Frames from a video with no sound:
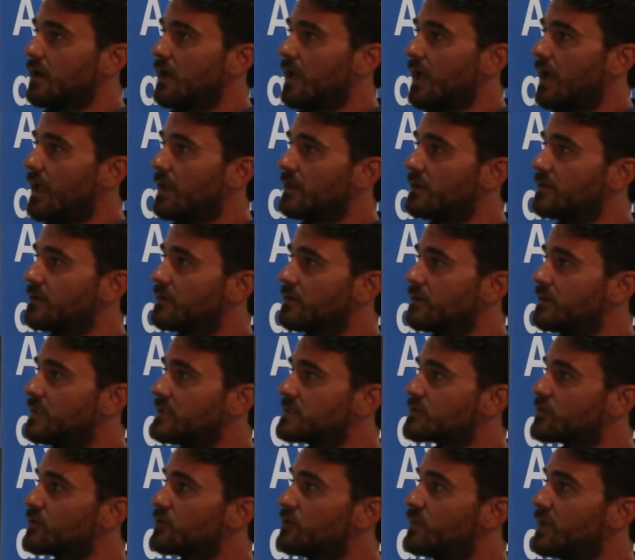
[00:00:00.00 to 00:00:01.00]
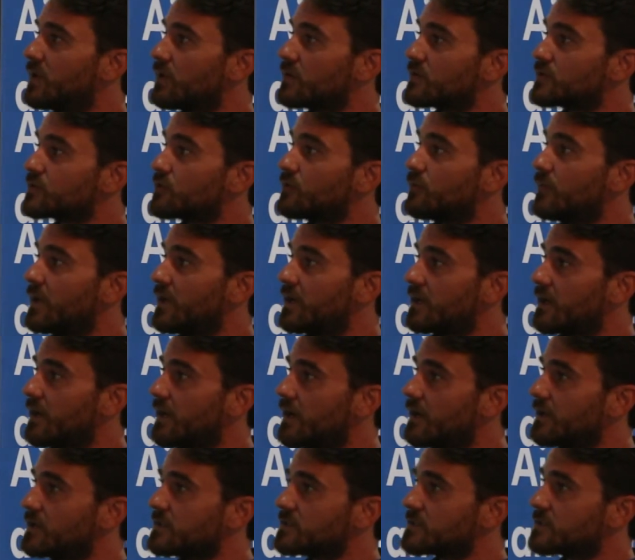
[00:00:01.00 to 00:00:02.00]
And this could be also bare
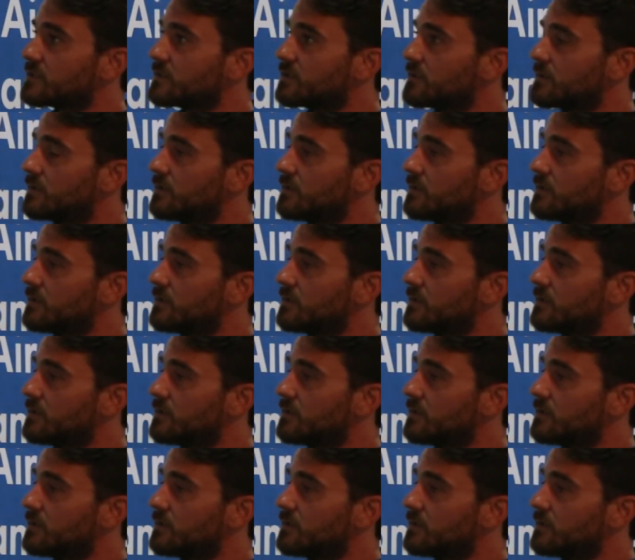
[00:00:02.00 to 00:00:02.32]
ice.